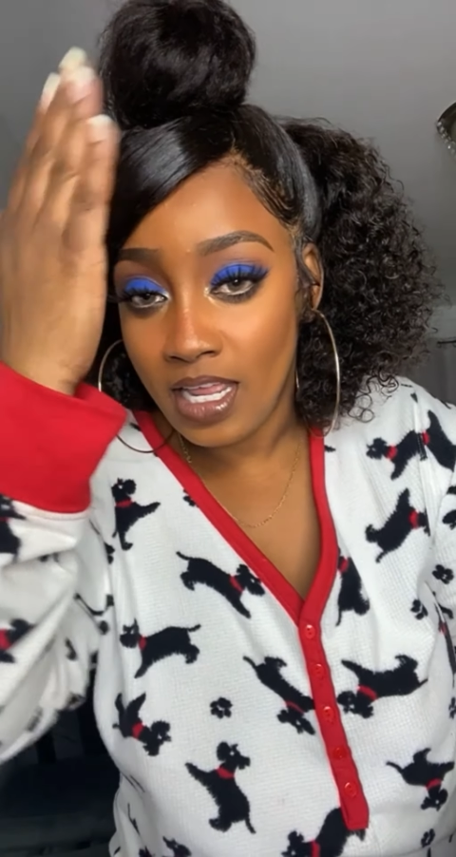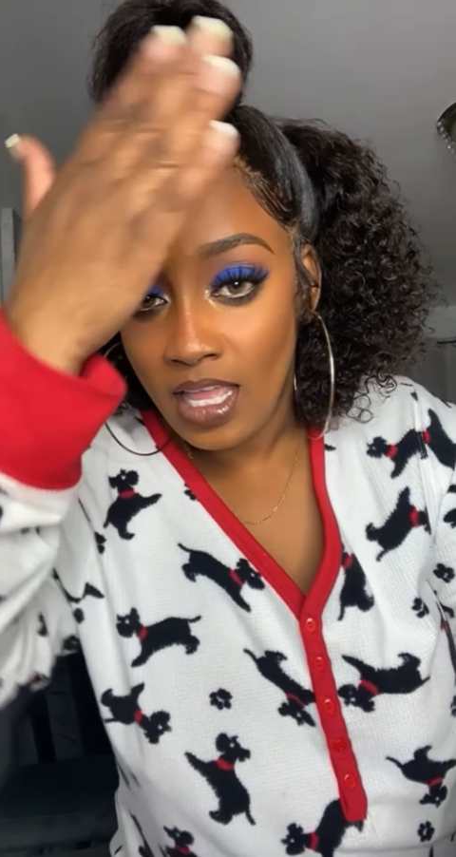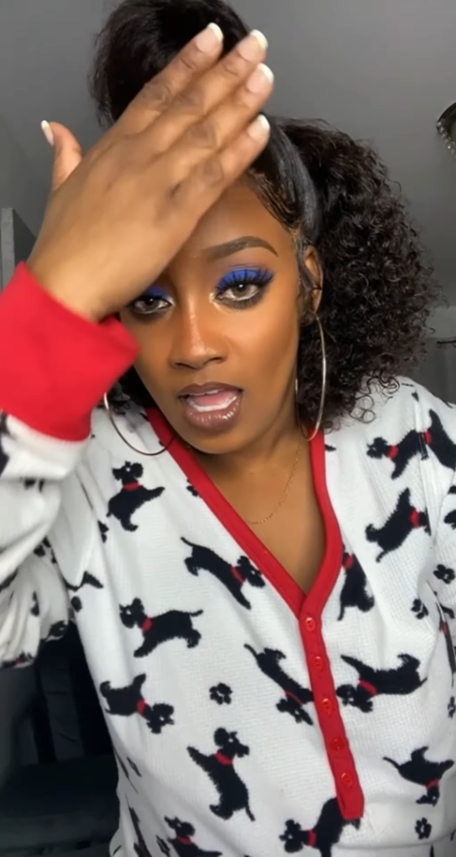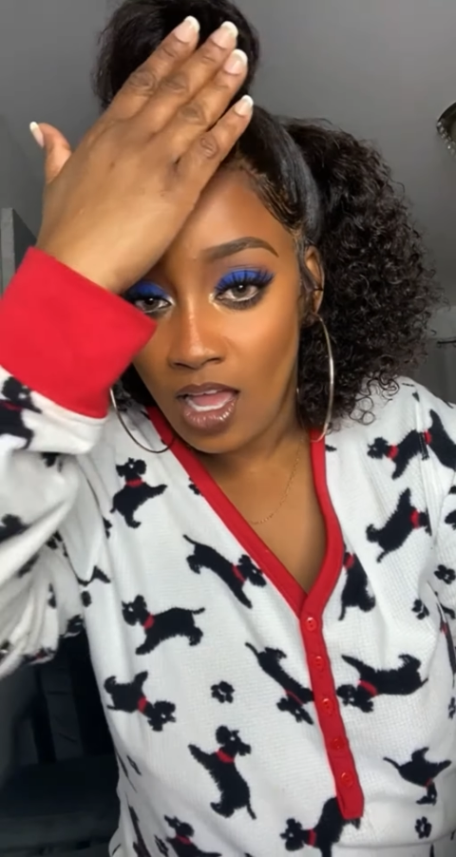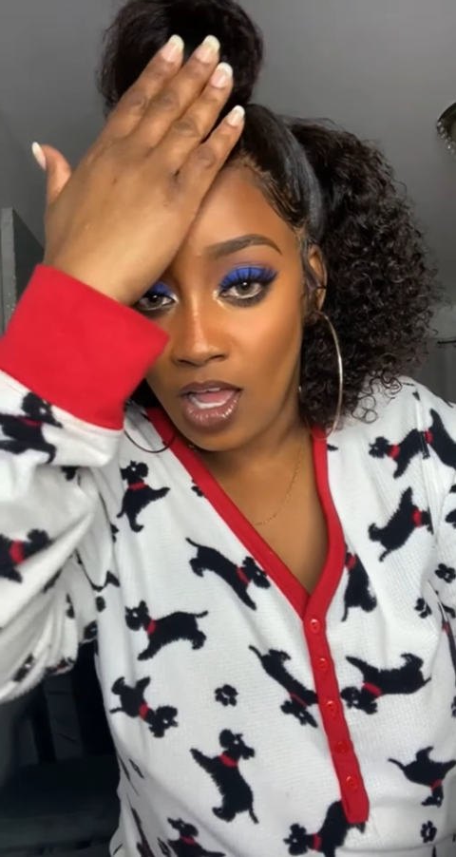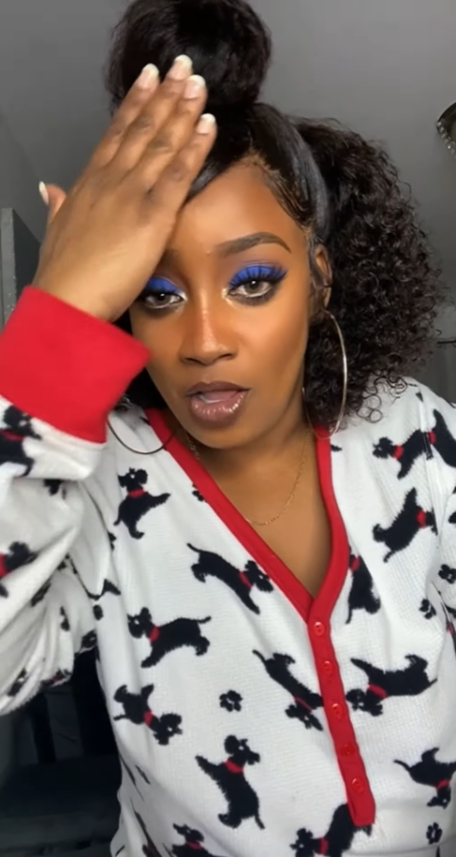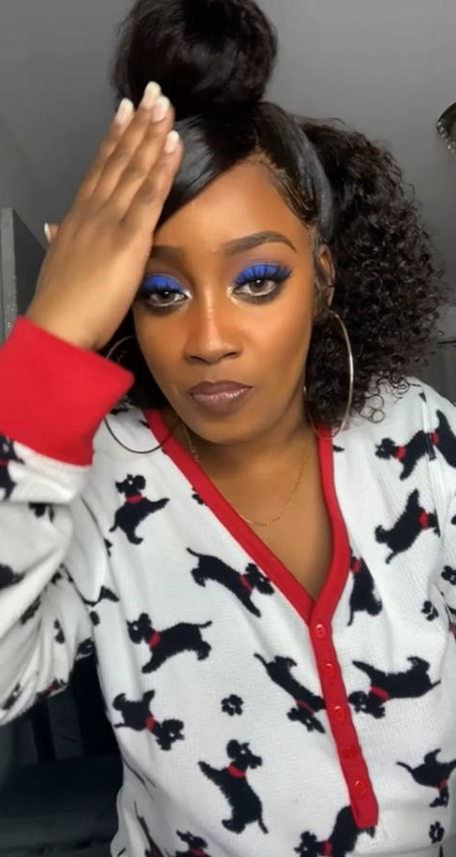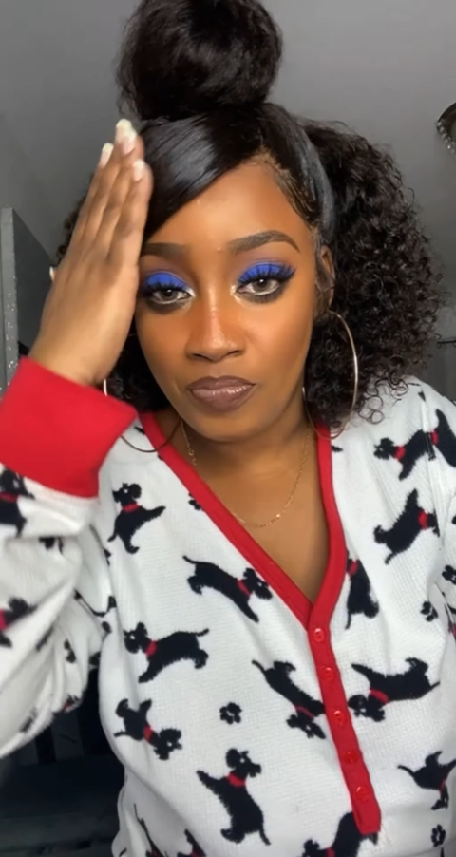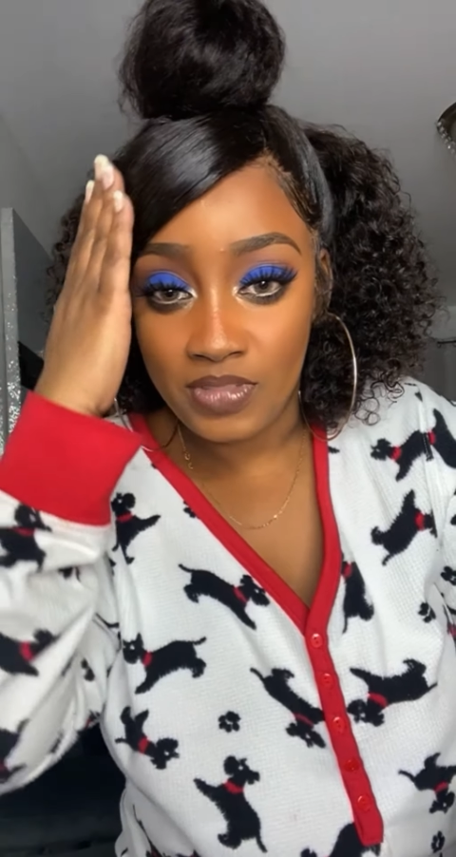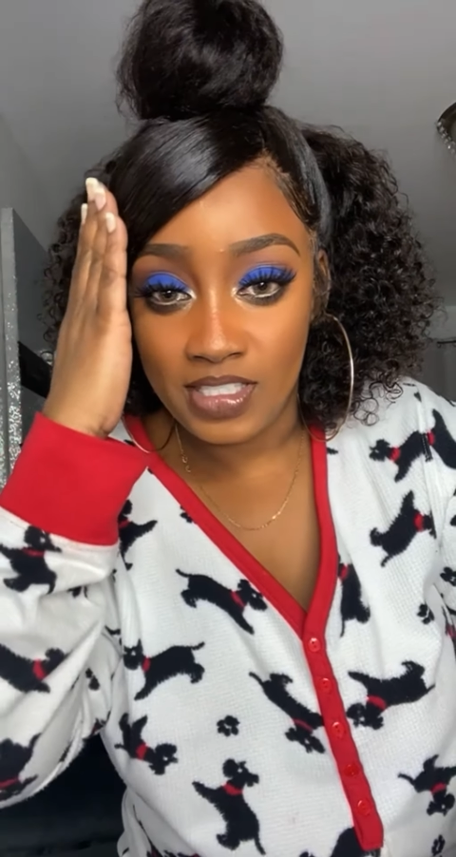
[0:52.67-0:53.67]

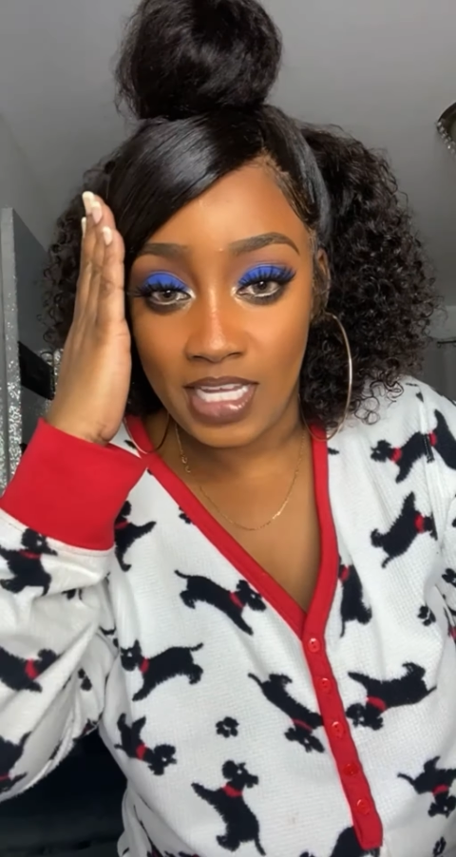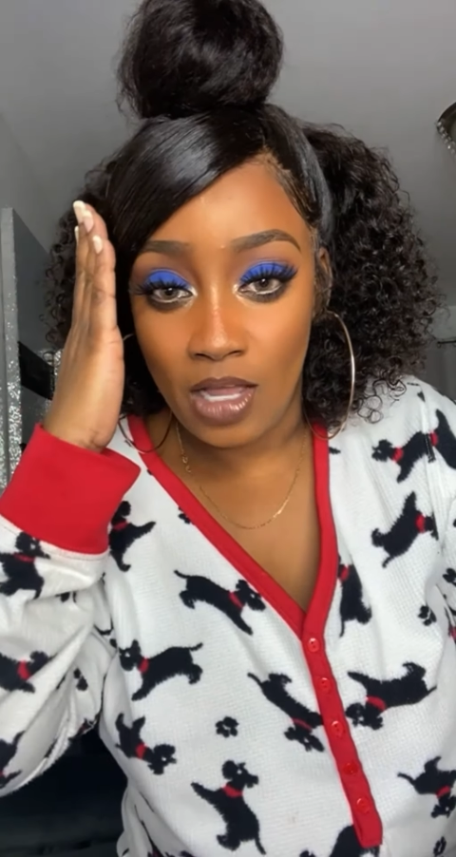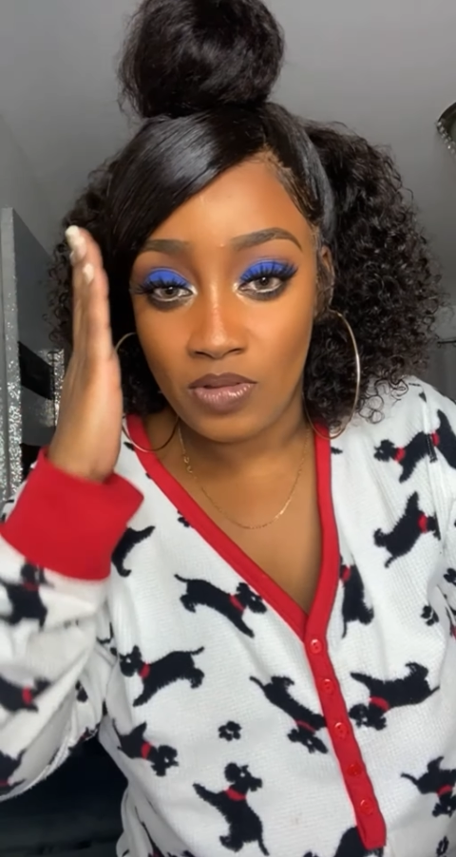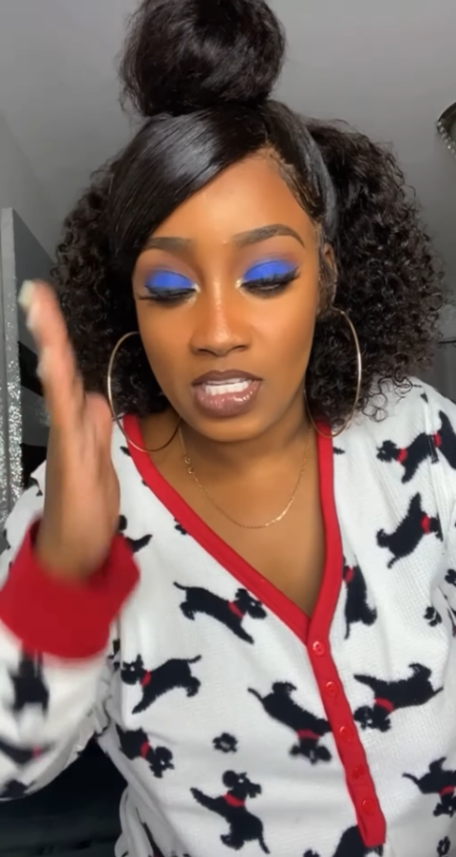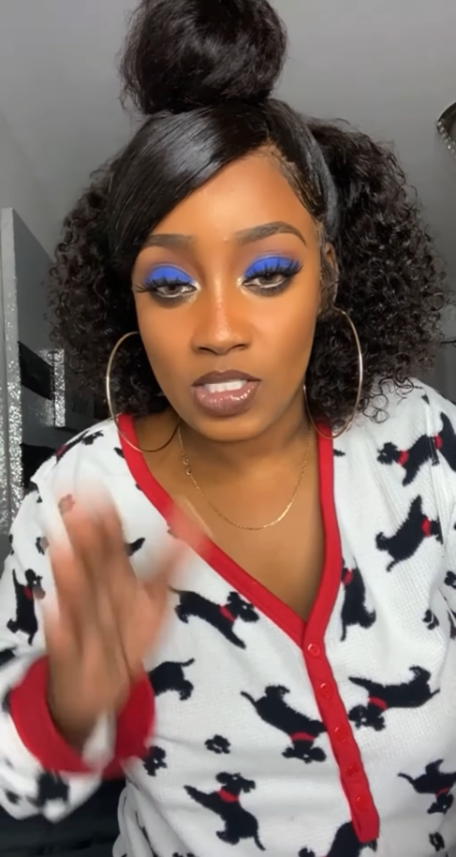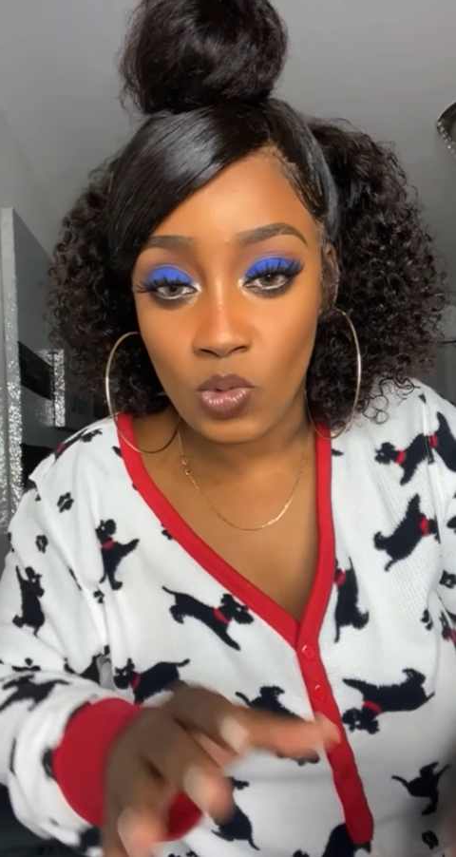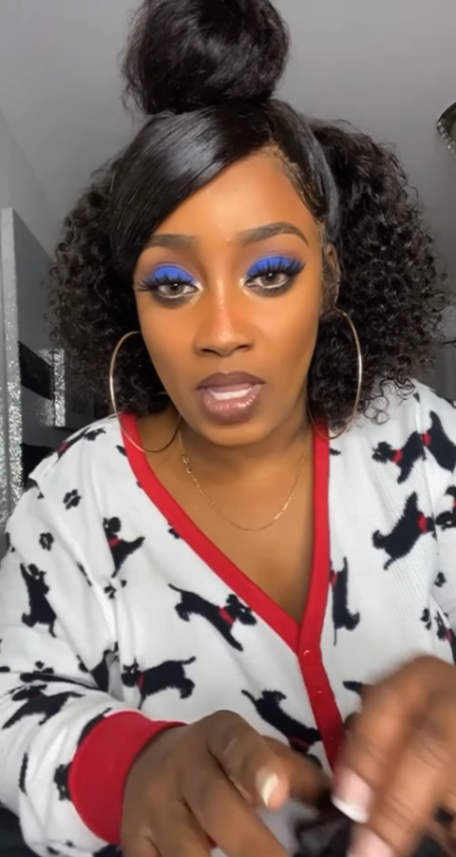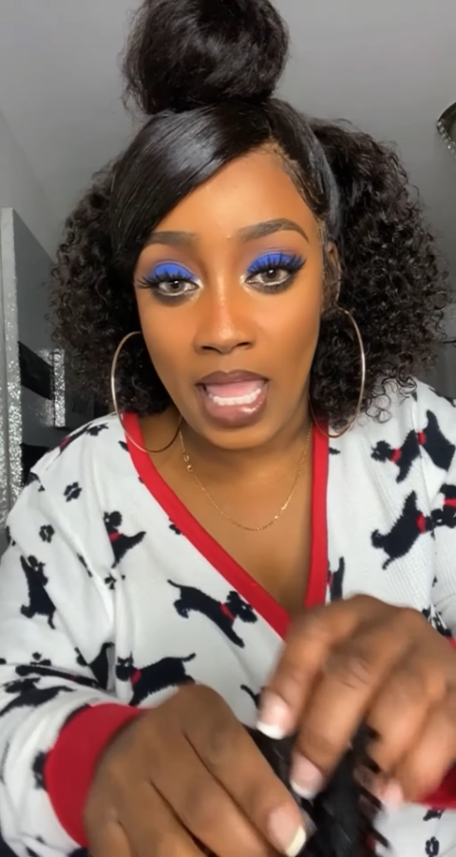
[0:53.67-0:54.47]
down this way,